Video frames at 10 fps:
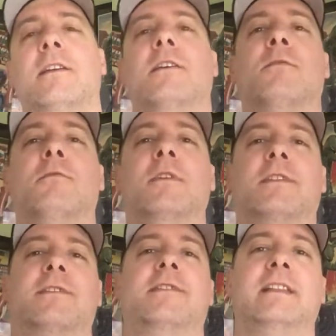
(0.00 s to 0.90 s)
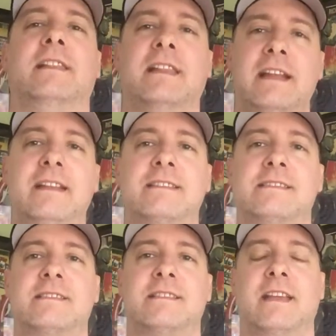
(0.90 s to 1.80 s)
with the
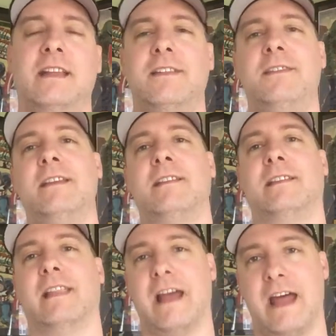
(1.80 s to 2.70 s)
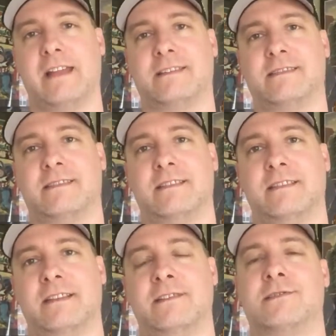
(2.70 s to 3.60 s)
latest, and I think last,
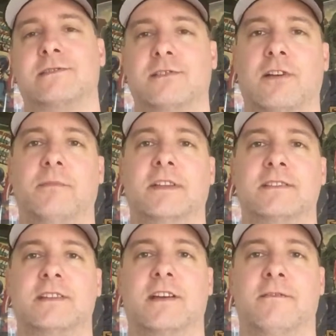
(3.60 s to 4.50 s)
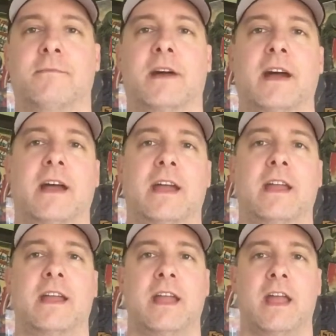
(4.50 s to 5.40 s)
installment of my
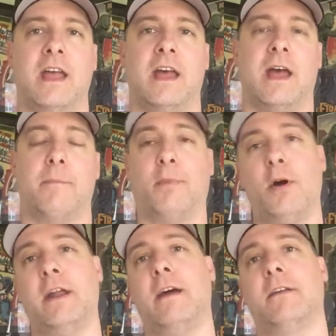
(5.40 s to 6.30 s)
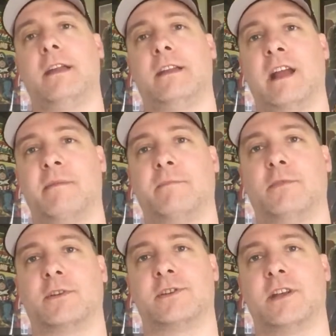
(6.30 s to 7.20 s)
I bought out a comic
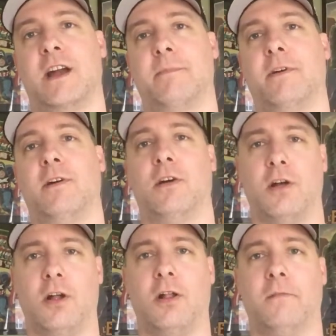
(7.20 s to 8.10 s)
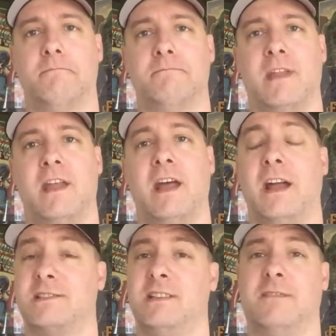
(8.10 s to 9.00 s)
book shop haul. I
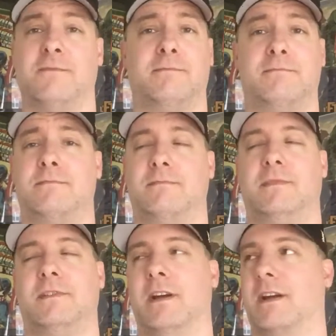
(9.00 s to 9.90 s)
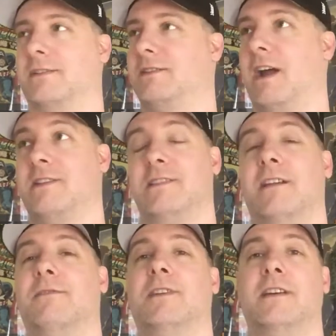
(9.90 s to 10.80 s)
still
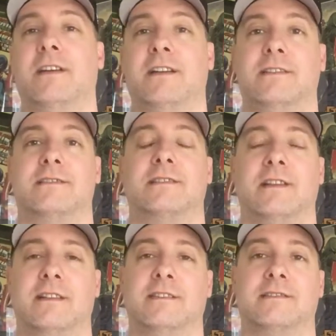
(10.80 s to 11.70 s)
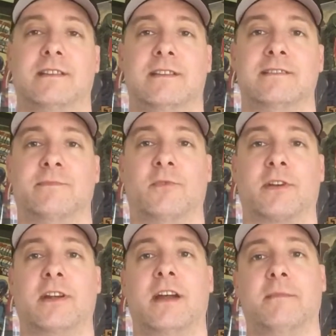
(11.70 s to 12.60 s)
have tons more
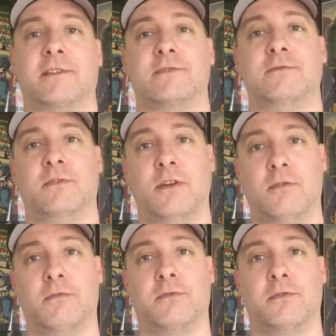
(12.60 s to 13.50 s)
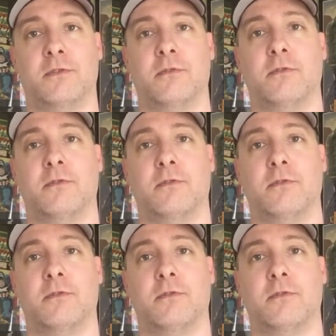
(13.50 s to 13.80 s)
comics to go through.